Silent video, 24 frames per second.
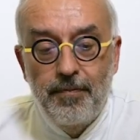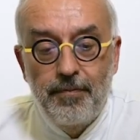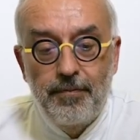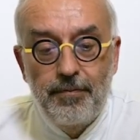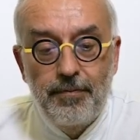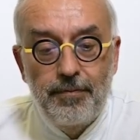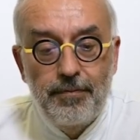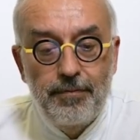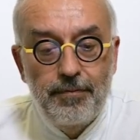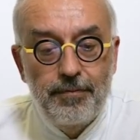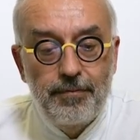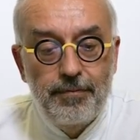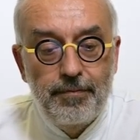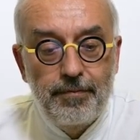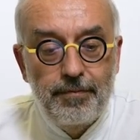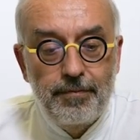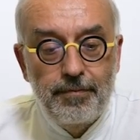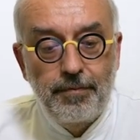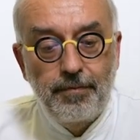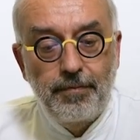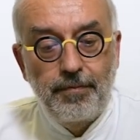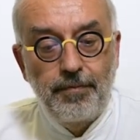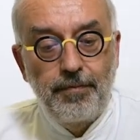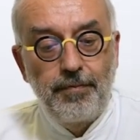
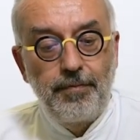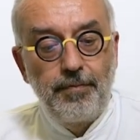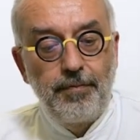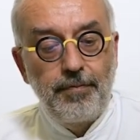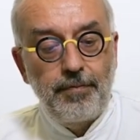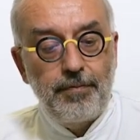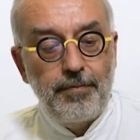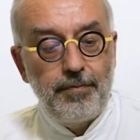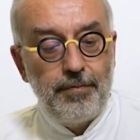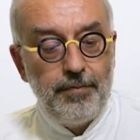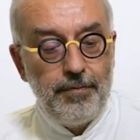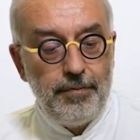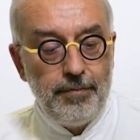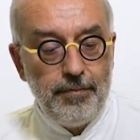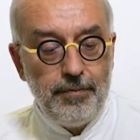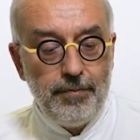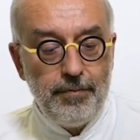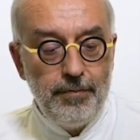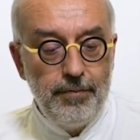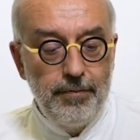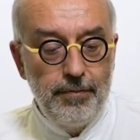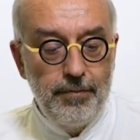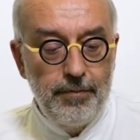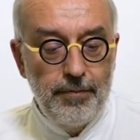
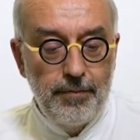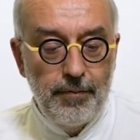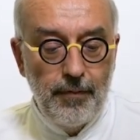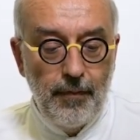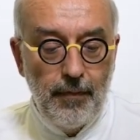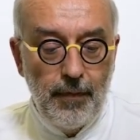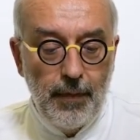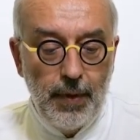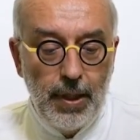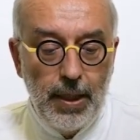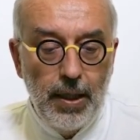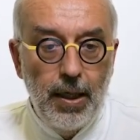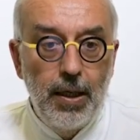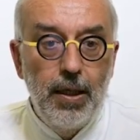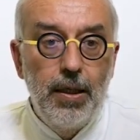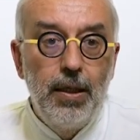[no speech]